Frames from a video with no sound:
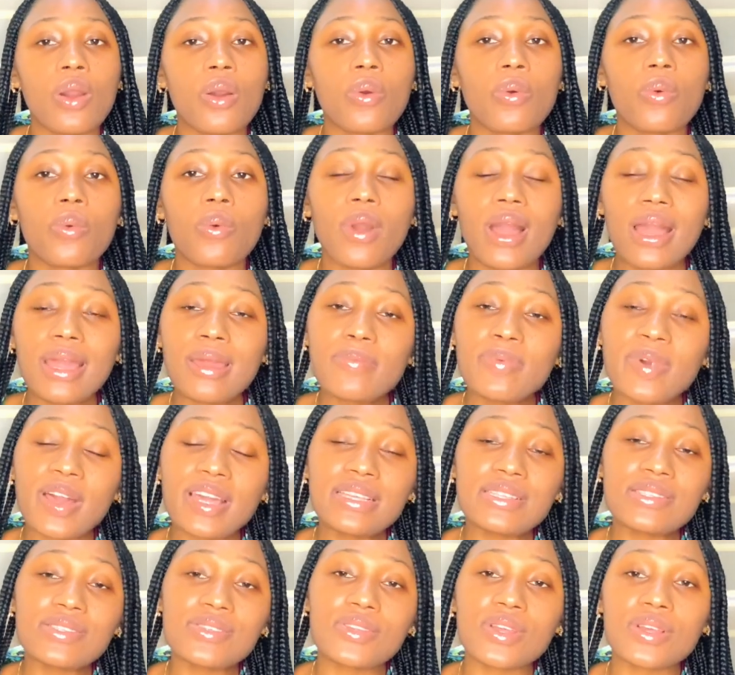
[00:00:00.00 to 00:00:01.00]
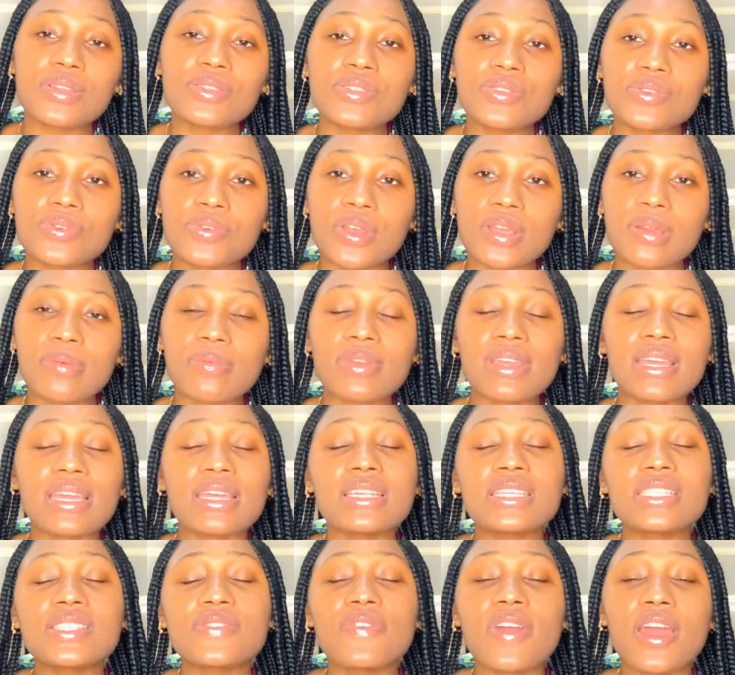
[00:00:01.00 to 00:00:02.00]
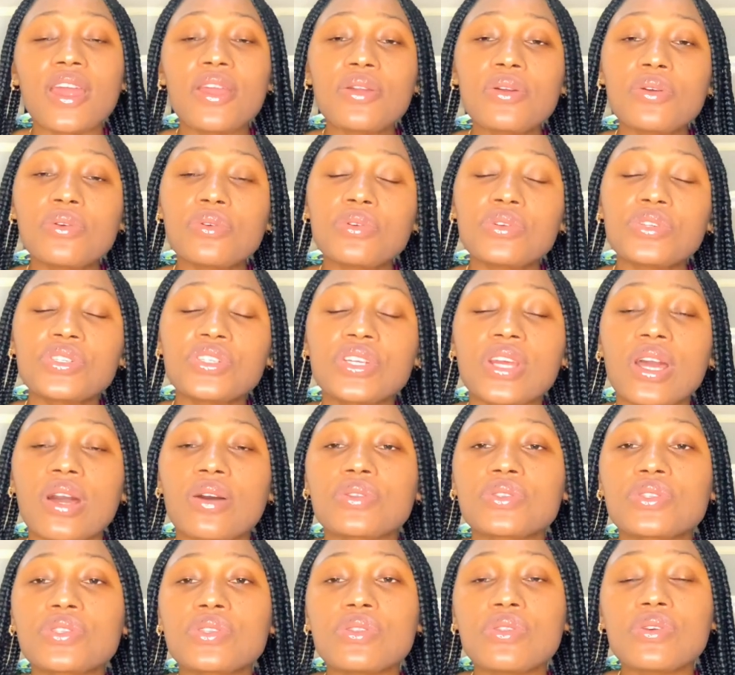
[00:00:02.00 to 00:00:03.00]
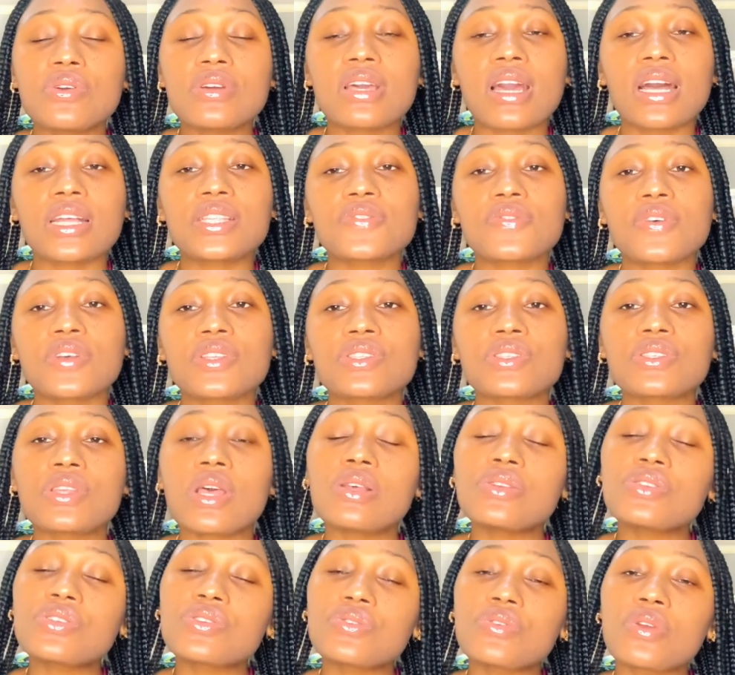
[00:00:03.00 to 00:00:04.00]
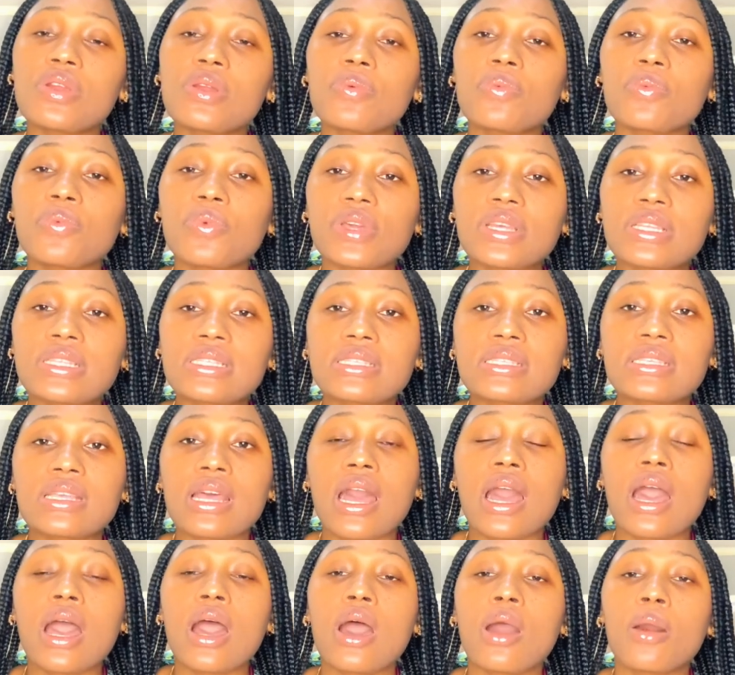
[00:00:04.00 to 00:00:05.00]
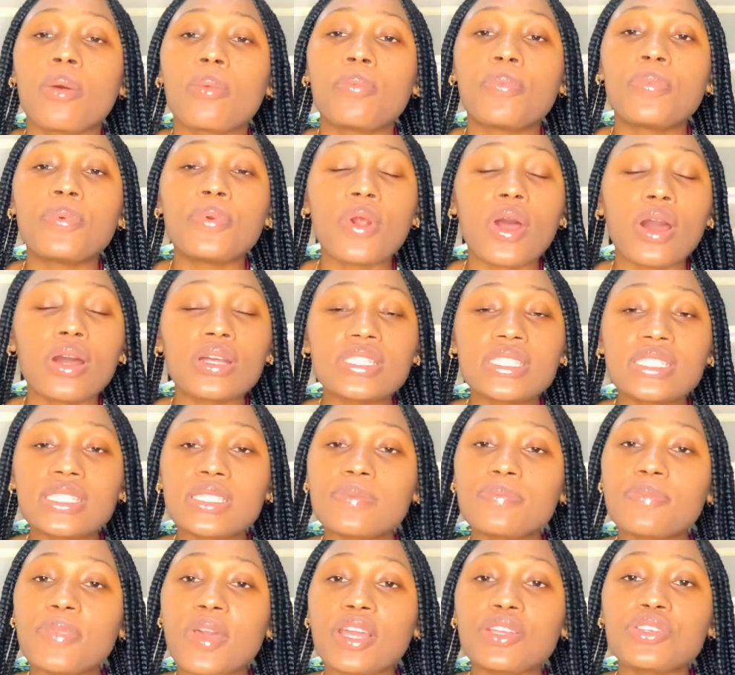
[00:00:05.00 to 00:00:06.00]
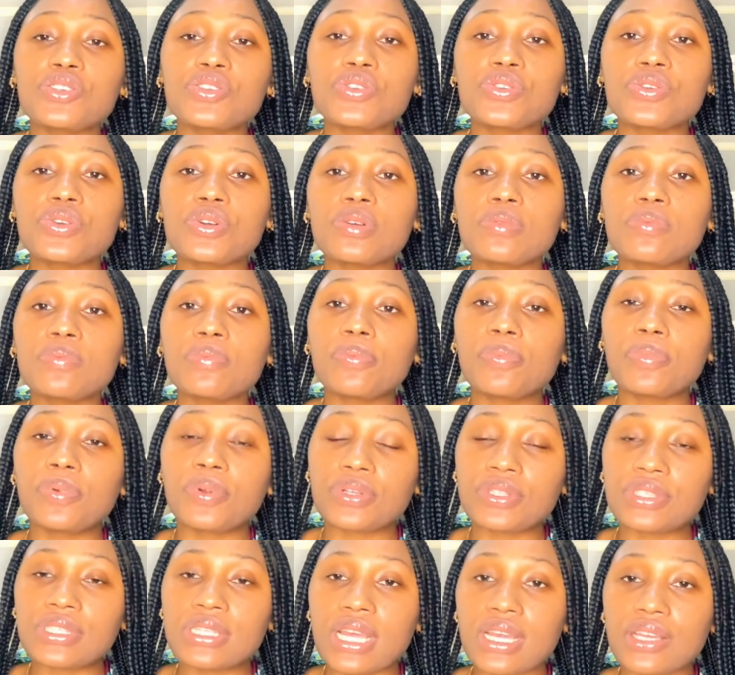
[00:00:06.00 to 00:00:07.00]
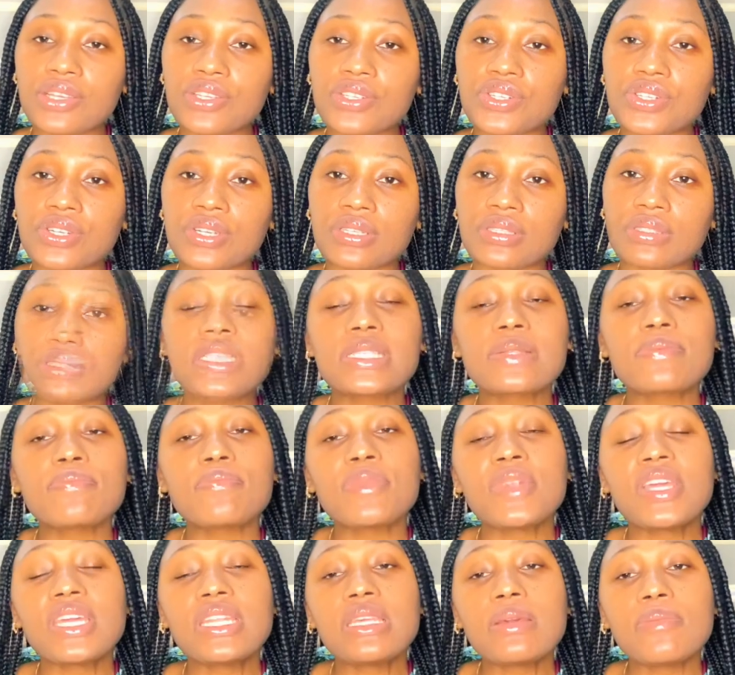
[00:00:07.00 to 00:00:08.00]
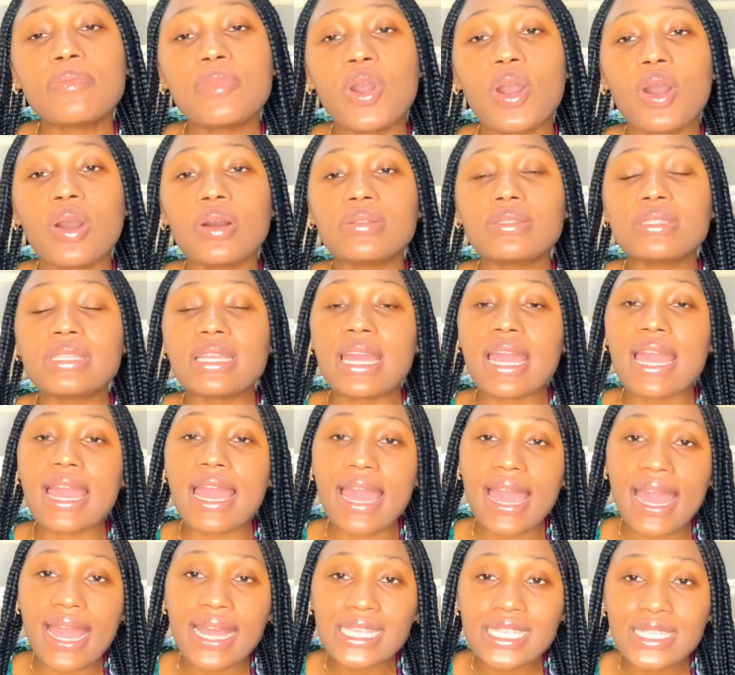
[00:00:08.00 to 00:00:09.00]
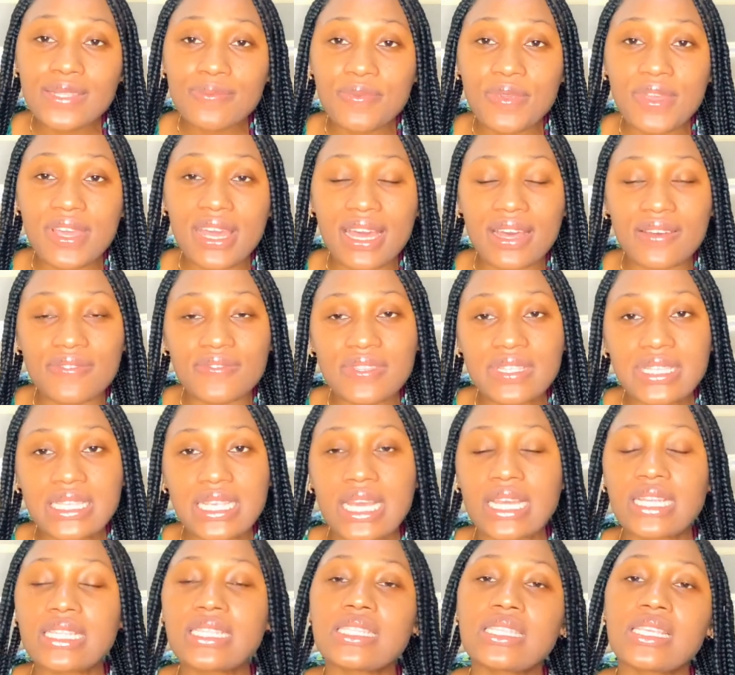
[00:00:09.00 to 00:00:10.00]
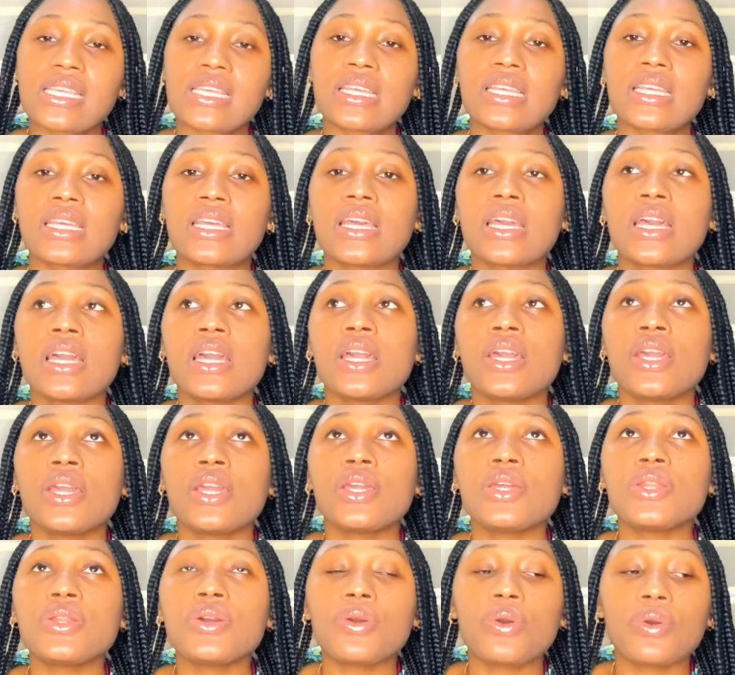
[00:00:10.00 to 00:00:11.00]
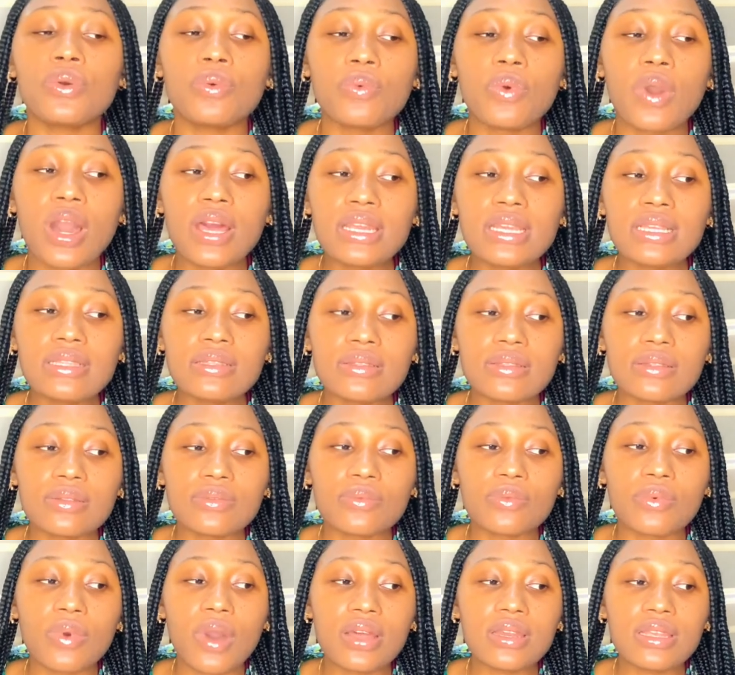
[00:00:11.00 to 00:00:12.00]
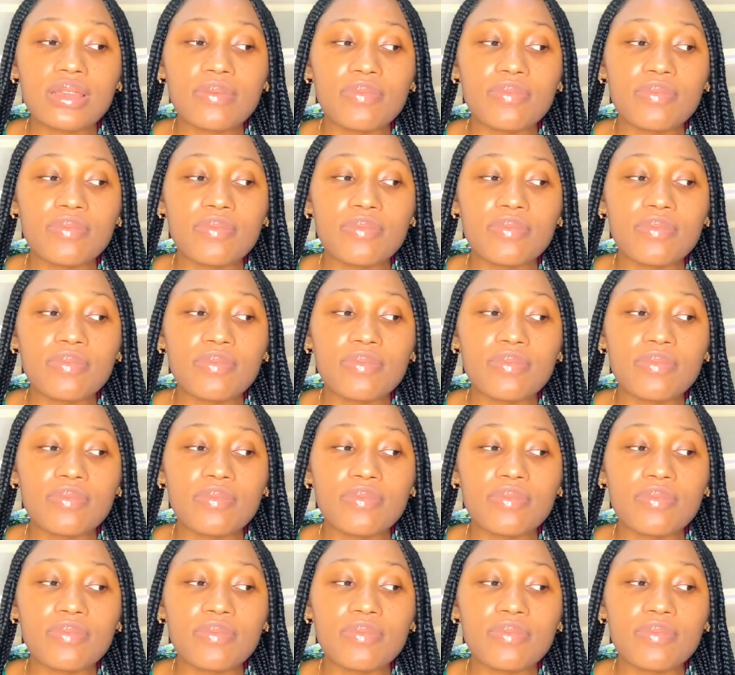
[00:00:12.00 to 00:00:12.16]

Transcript: While buying sunscreen, it is very crucial to look out for sunscreen with broad spectrum protection with minimum SPF 30. You know what it